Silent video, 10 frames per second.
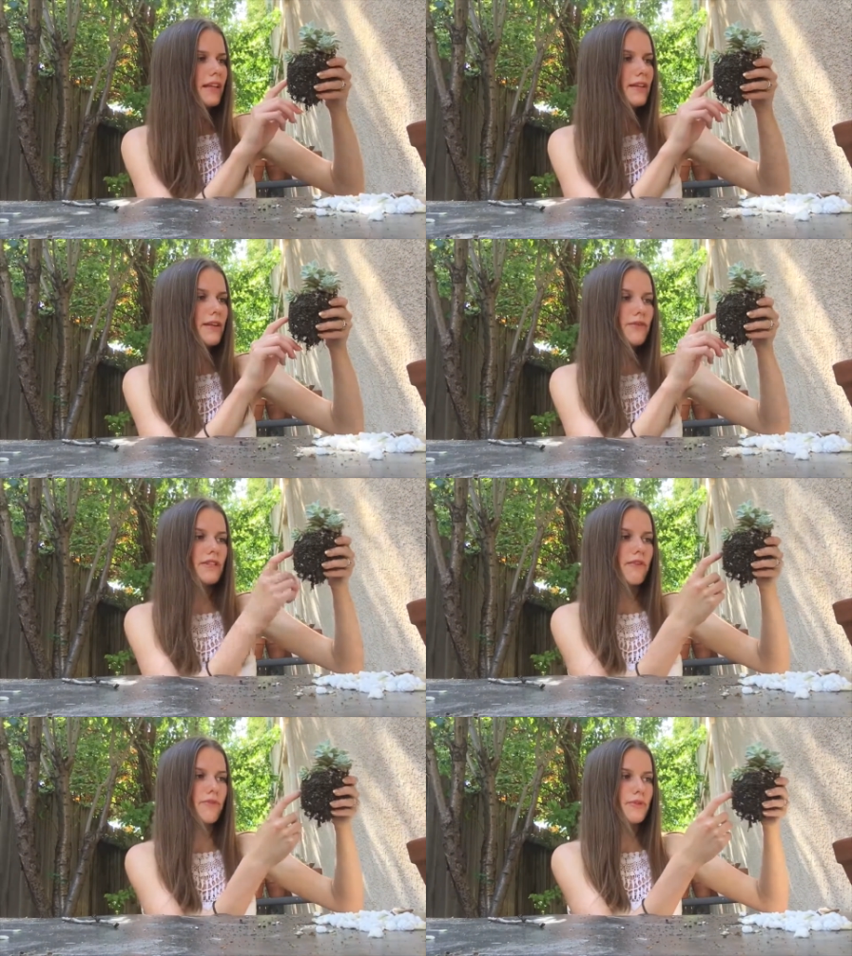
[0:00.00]
You know, there's
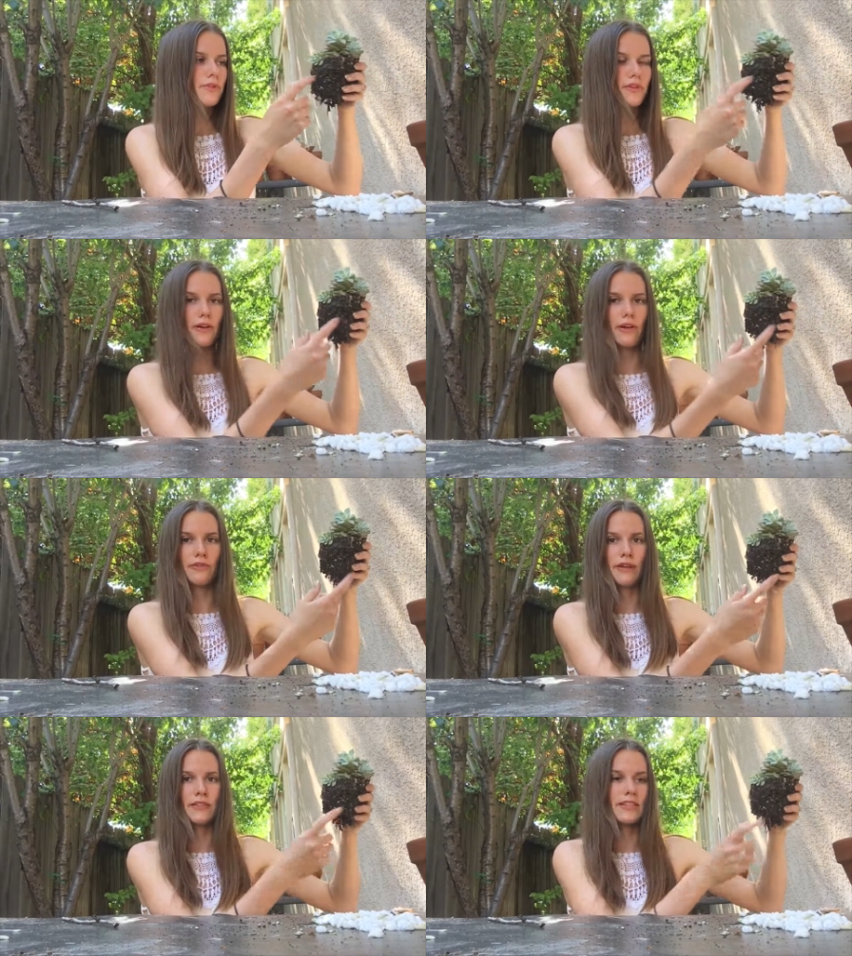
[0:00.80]
not roots growing
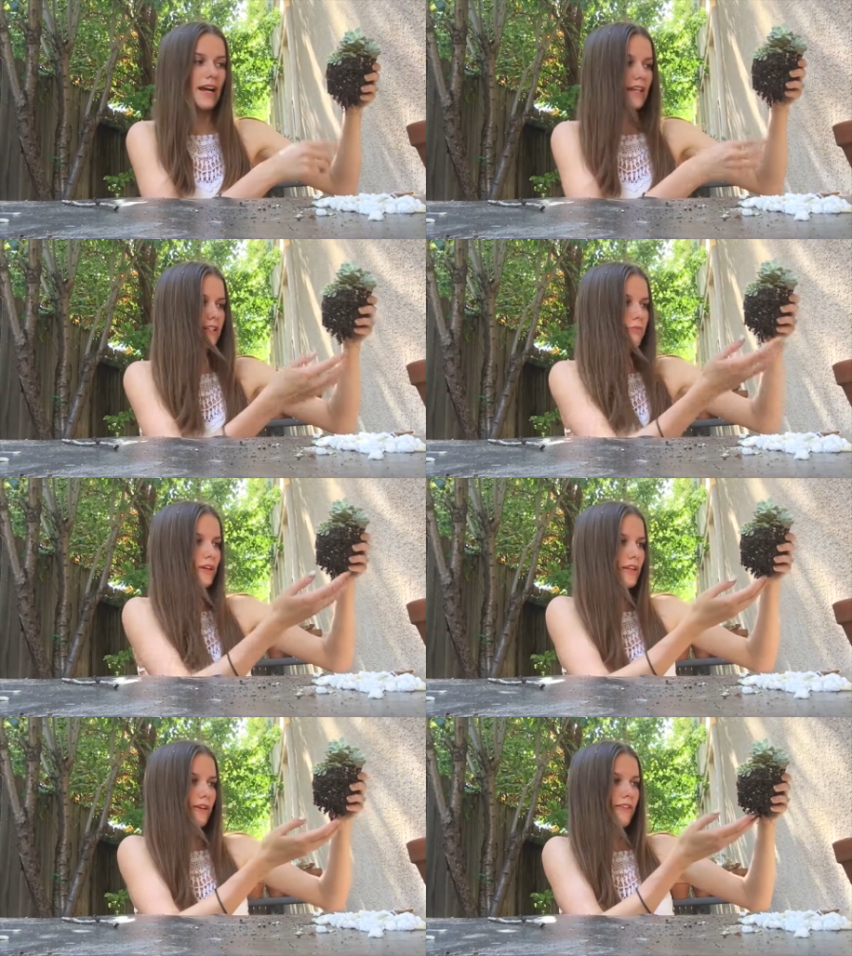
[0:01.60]
all around the sides,
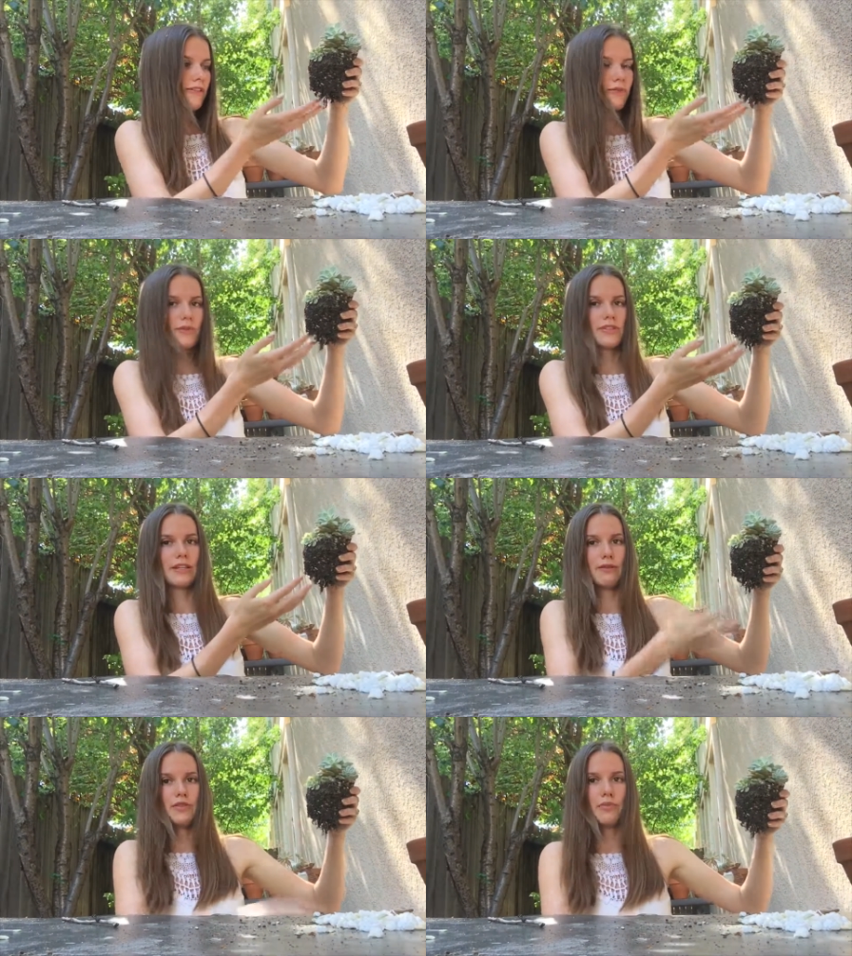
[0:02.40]
but the roots
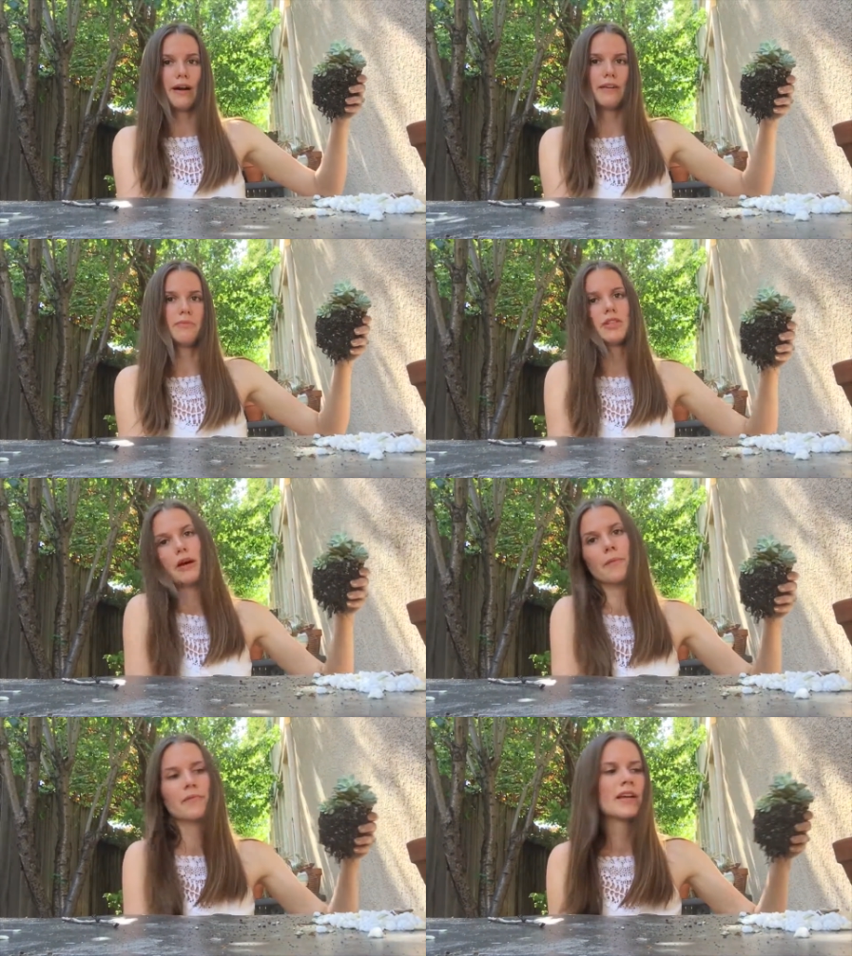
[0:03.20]
did reach the bottom,
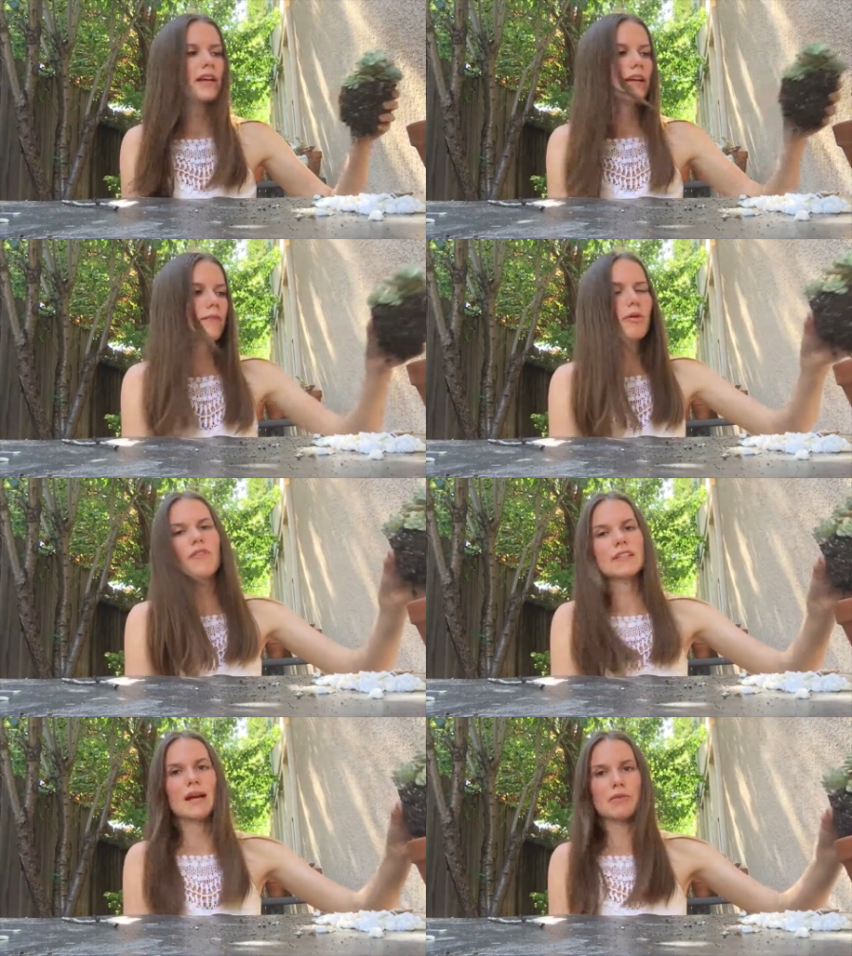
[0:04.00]
so
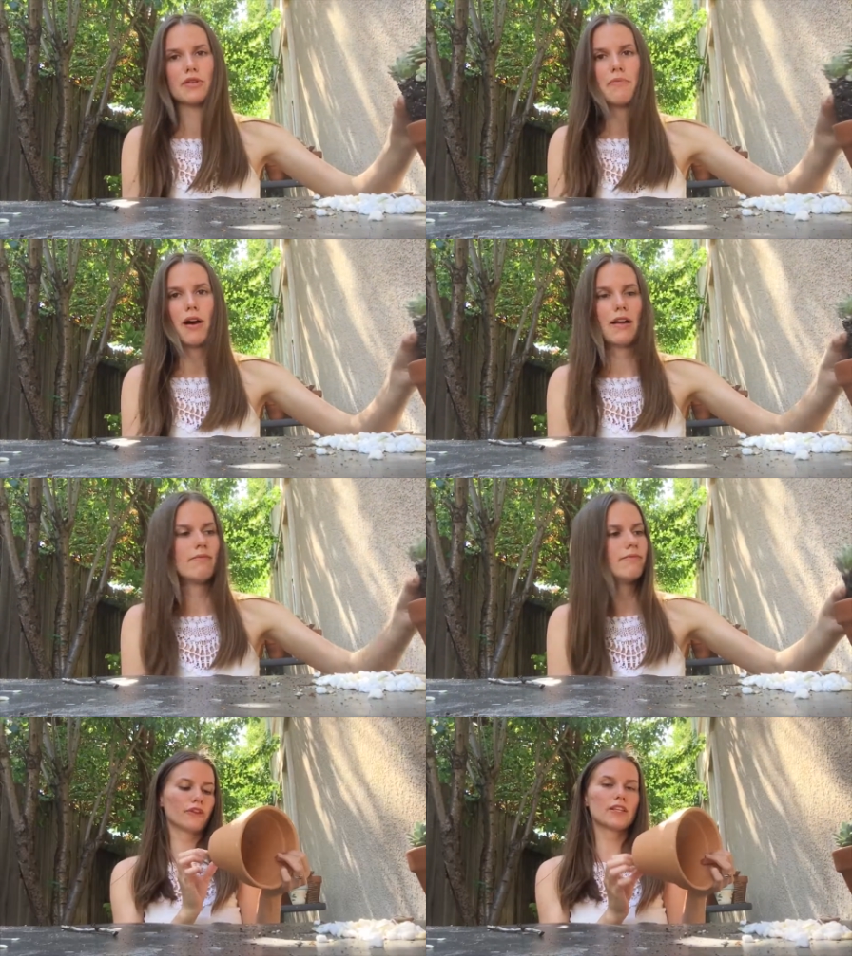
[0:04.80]
perfect time to repot.
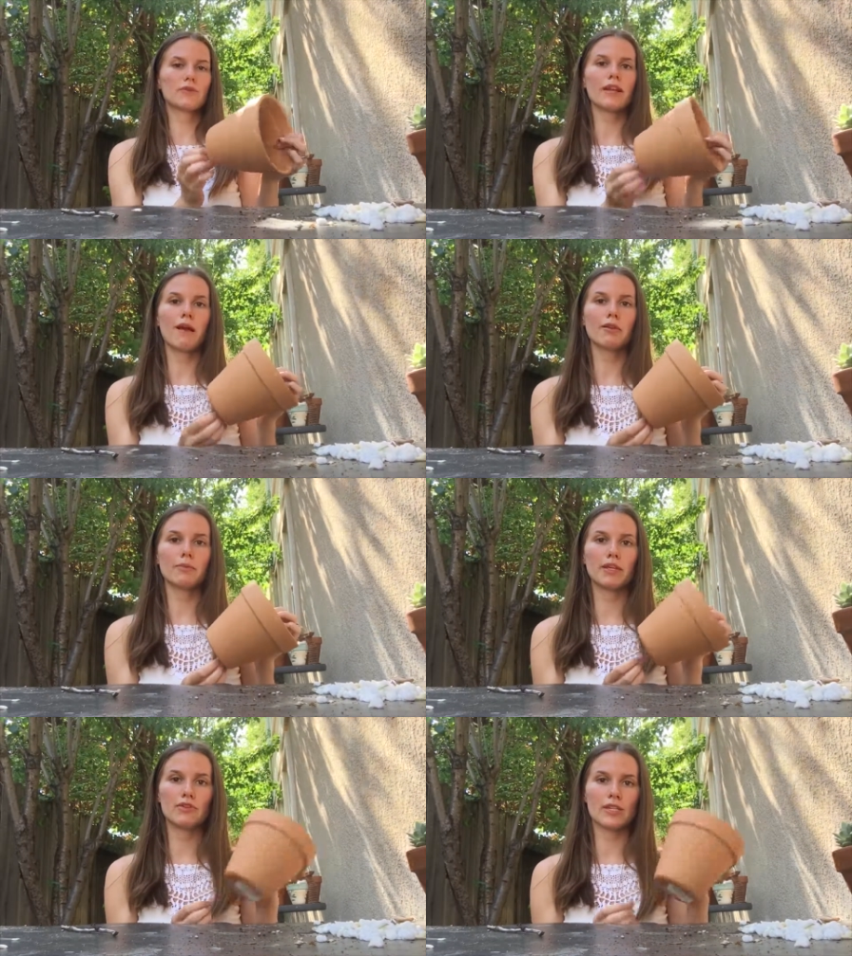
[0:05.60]
For this one, I'm going
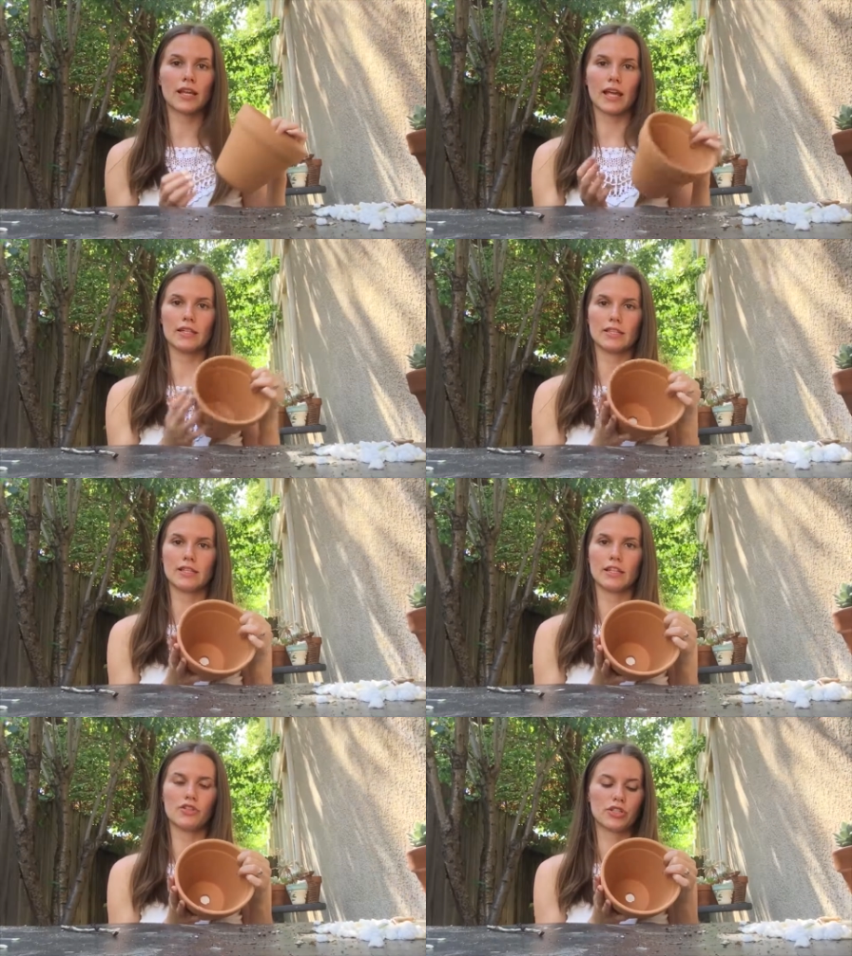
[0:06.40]
to be using a
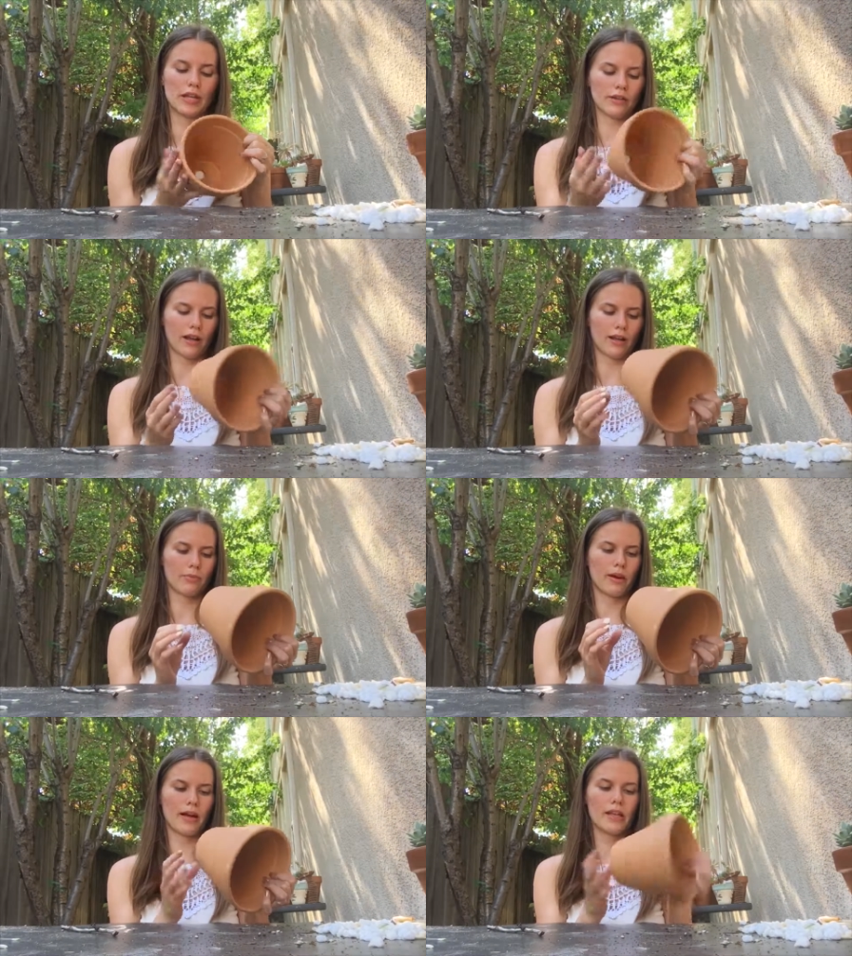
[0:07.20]
6-inch terracotta
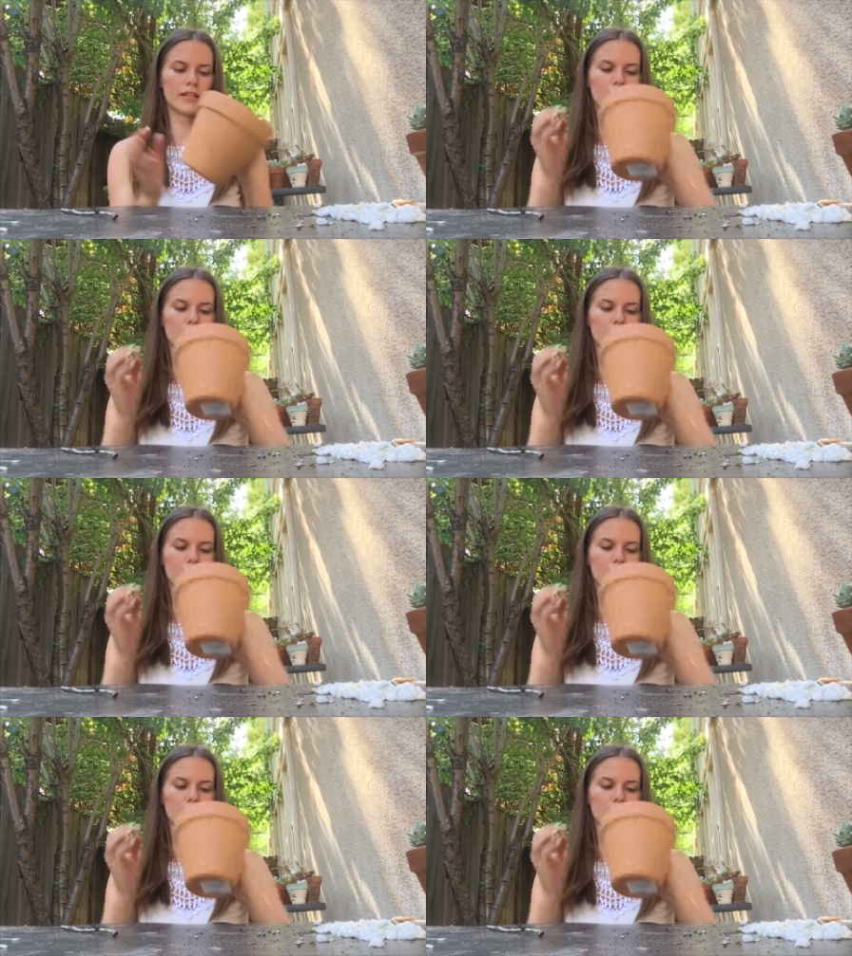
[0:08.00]
pot.